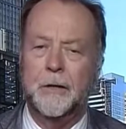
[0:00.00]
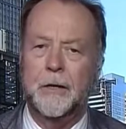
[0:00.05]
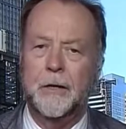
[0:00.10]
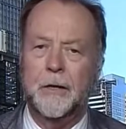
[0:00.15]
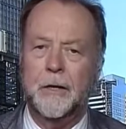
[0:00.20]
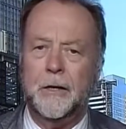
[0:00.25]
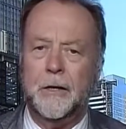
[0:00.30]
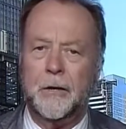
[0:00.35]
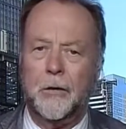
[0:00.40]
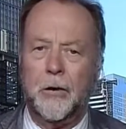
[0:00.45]

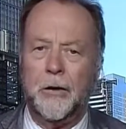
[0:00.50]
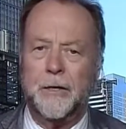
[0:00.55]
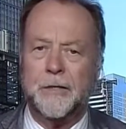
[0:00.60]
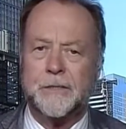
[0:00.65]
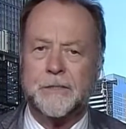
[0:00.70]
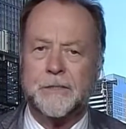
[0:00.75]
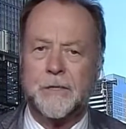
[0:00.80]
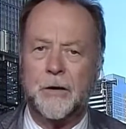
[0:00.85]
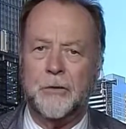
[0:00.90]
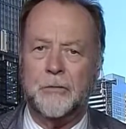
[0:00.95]
you know, I
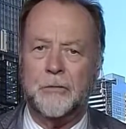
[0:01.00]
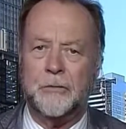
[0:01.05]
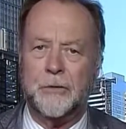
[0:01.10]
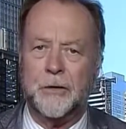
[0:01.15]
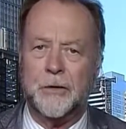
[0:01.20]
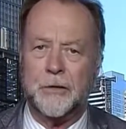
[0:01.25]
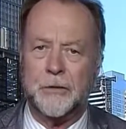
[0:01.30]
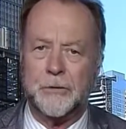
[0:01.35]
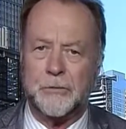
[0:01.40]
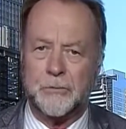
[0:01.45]
just don't
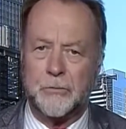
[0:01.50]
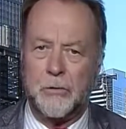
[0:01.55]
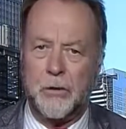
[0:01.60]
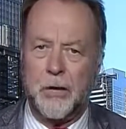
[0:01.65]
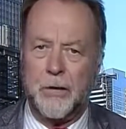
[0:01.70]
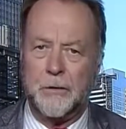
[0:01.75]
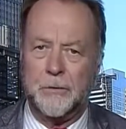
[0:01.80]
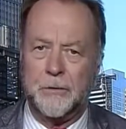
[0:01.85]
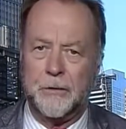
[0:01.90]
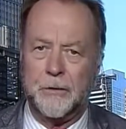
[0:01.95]
think it's
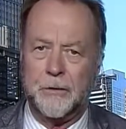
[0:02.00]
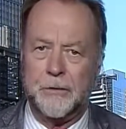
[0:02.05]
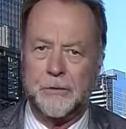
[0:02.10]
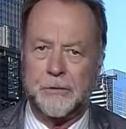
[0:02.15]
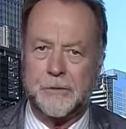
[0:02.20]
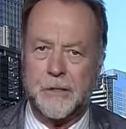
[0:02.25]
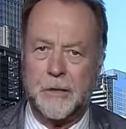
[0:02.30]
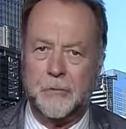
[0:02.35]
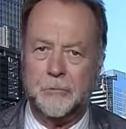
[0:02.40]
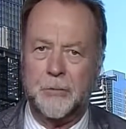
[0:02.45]
right
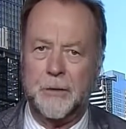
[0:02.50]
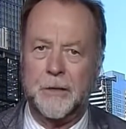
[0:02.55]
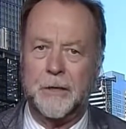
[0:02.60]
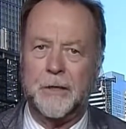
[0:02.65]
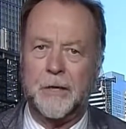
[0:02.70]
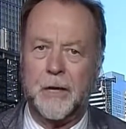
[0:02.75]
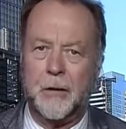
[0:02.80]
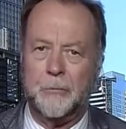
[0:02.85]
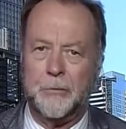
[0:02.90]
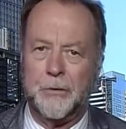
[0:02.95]
that
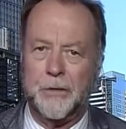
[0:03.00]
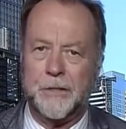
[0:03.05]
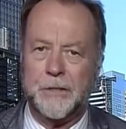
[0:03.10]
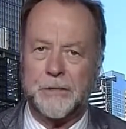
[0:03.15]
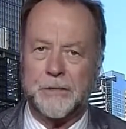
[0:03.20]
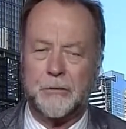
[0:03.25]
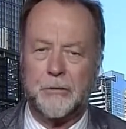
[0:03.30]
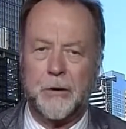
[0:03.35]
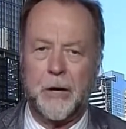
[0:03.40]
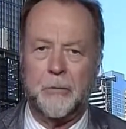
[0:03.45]
big
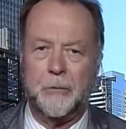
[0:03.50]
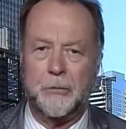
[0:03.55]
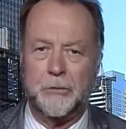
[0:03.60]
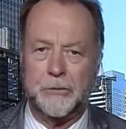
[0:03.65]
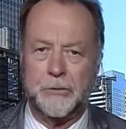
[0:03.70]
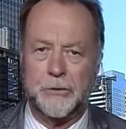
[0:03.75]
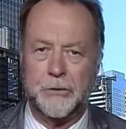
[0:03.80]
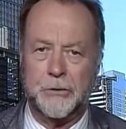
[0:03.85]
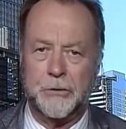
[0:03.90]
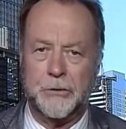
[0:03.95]
companies are able
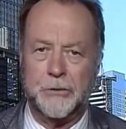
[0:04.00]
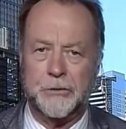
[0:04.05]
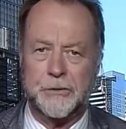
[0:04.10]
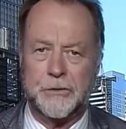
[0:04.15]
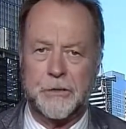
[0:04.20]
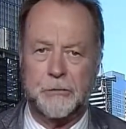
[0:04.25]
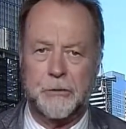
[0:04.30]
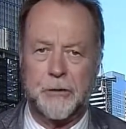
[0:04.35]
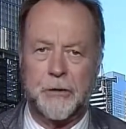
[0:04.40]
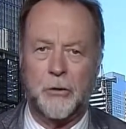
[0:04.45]
to use
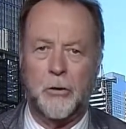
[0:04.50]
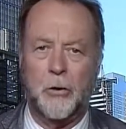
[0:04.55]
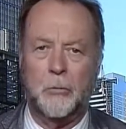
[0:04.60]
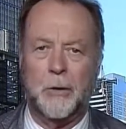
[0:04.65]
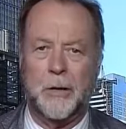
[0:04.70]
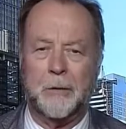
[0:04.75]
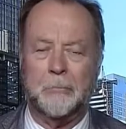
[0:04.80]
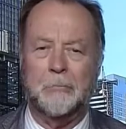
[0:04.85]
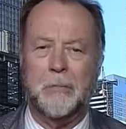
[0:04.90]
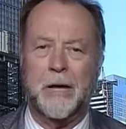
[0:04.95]
their
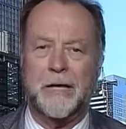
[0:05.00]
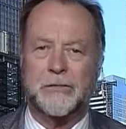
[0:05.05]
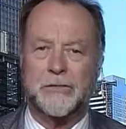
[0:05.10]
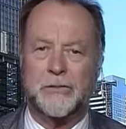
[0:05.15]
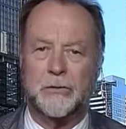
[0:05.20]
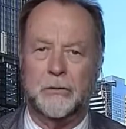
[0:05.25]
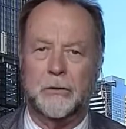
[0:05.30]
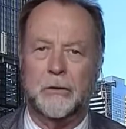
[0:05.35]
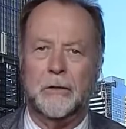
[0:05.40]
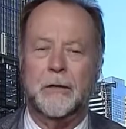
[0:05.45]
economic
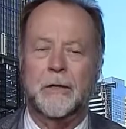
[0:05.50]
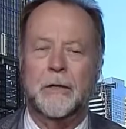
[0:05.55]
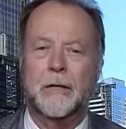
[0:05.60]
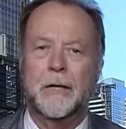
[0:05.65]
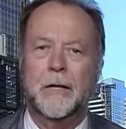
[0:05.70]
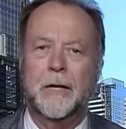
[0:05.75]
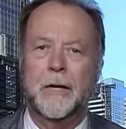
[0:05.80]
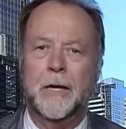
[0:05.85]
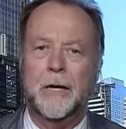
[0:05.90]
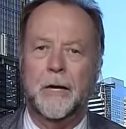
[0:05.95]
muscle
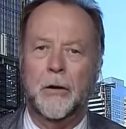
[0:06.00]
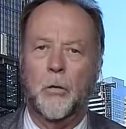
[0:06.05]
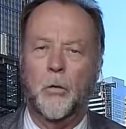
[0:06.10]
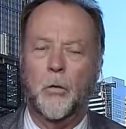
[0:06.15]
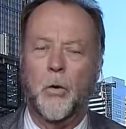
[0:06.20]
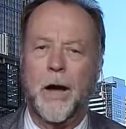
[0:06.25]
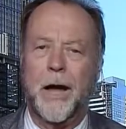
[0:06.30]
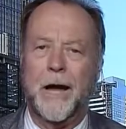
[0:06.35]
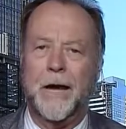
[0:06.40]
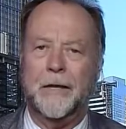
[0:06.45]
in a
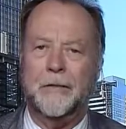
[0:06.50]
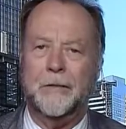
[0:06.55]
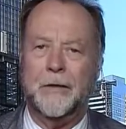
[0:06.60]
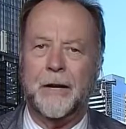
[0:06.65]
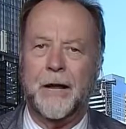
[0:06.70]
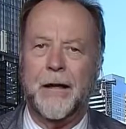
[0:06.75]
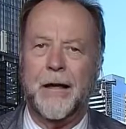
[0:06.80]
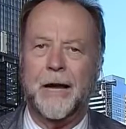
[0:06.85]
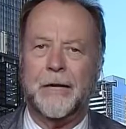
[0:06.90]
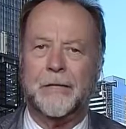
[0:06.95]
way
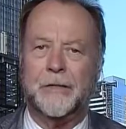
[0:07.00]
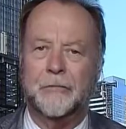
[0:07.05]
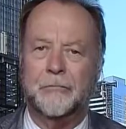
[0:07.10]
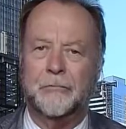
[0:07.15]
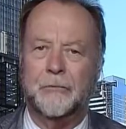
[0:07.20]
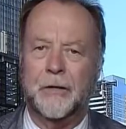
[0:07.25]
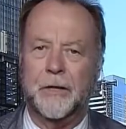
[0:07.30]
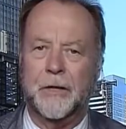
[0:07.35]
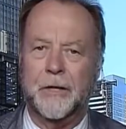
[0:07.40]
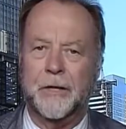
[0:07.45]
that
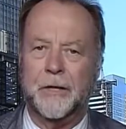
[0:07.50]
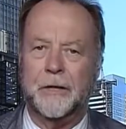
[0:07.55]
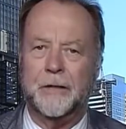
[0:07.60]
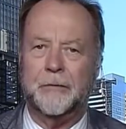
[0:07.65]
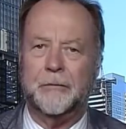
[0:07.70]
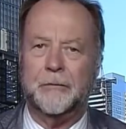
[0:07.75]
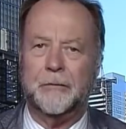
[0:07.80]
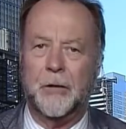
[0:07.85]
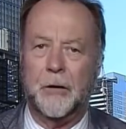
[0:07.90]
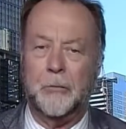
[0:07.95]

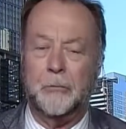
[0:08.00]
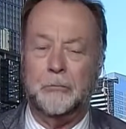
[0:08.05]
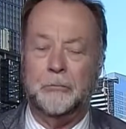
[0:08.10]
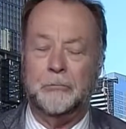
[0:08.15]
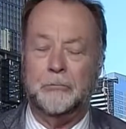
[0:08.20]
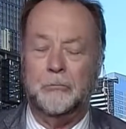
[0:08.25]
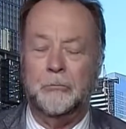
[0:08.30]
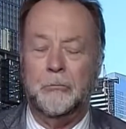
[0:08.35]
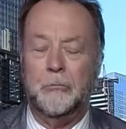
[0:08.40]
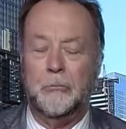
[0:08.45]
actively, you know,
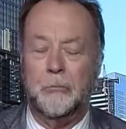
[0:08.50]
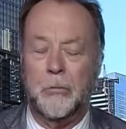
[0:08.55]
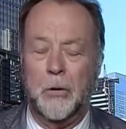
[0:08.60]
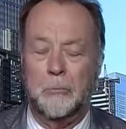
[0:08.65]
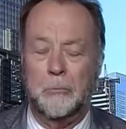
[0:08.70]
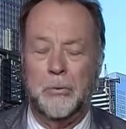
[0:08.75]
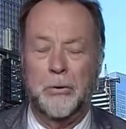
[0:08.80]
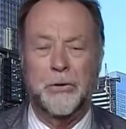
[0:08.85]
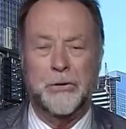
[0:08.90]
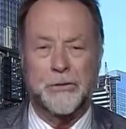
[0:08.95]

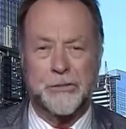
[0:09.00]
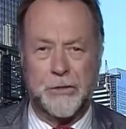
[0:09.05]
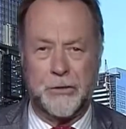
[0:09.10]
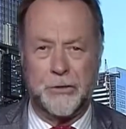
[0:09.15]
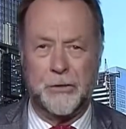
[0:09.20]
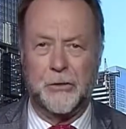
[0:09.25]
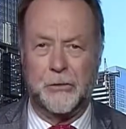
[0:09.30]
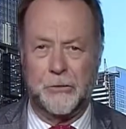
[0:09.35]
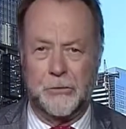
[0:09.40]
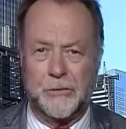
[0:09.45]

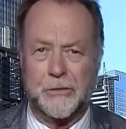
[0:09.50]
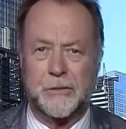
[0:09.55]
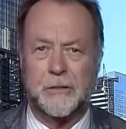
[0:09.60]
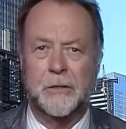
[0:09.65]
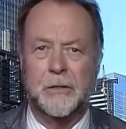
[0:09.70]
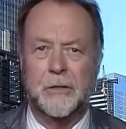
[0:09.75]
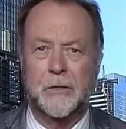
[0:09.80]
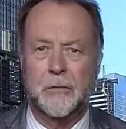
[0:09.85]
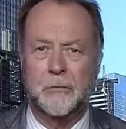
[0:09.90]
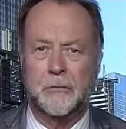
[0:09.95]
persecutes
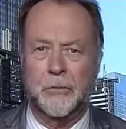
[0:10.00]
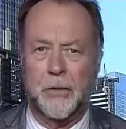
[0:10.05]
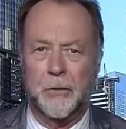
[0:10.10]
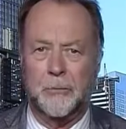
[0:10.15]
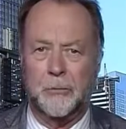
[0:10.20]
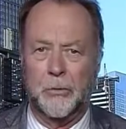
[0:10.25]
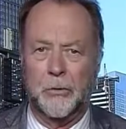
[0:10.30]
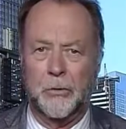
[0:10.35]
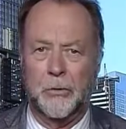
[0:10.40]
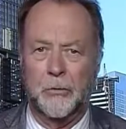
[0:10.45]

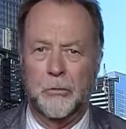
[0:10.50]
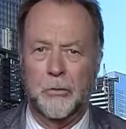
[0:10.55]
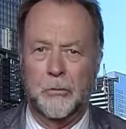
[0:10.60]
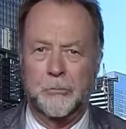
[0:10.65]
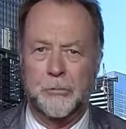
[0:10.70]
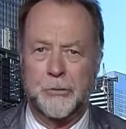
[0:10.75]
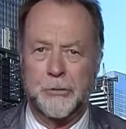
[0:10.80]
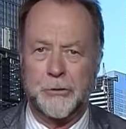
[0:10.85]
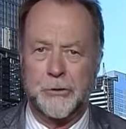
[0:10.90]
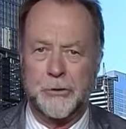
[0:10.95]
people who are
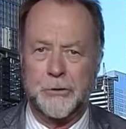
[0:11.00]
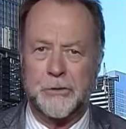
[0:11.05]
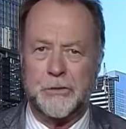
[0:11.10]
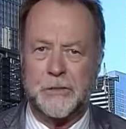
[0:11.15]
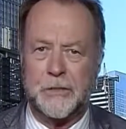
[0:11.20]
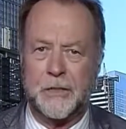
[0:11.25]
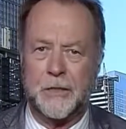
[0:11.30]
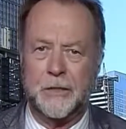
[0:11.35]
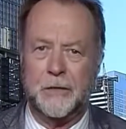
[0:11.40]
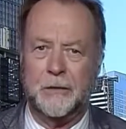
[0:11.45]

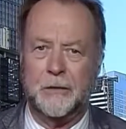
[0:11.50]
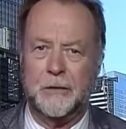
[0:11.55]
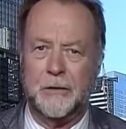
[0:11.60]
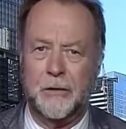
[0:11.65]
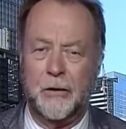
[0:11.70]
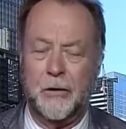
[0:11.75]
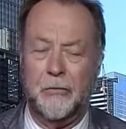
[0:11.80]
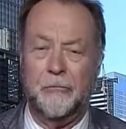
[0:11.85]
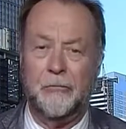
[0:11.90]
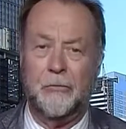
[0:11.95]
producing, you
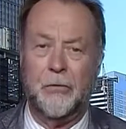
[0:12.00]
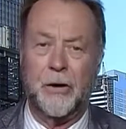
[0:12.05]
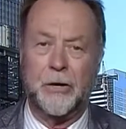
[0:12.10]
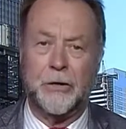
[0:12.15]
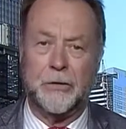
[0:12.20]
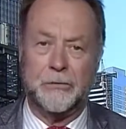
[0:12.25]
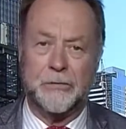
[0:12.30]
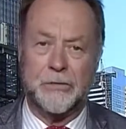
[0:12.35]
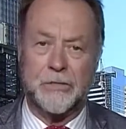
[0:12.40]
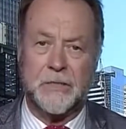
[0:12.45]
know, a
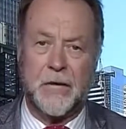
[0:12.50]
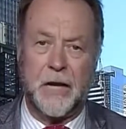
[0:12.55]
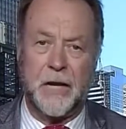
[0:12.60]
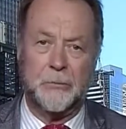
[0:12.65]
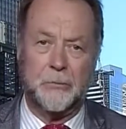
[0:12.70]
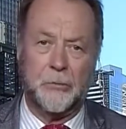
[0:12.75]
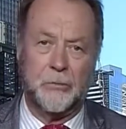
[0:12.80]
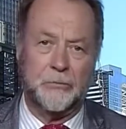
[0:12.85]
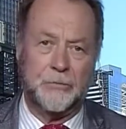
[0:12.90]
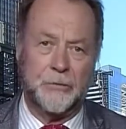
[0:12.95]
vital
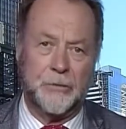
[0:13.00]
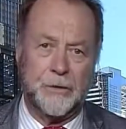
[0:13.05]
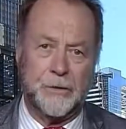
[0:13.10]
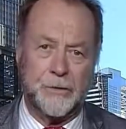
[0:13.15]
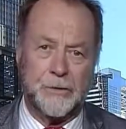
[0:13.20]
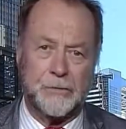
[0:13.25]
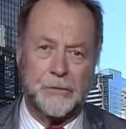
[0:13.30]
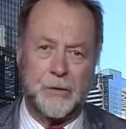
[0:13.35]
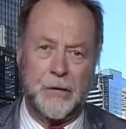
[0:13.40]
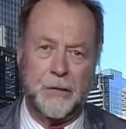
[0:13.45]
staple for the
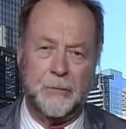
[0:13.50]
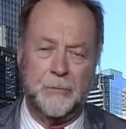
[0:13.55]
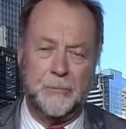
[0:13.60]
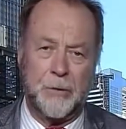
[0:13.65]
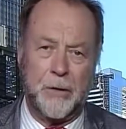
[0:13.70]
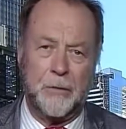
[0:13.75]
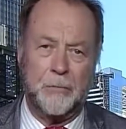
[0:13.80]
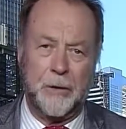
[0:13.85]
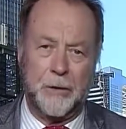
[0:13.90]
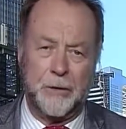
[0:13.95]
Australian
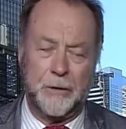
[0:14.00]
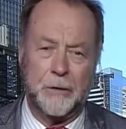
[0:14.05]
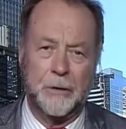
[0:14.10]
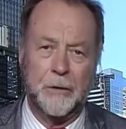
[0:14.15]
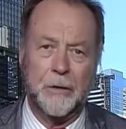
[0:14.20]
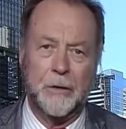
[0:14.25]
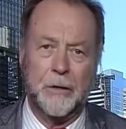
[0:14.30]
public.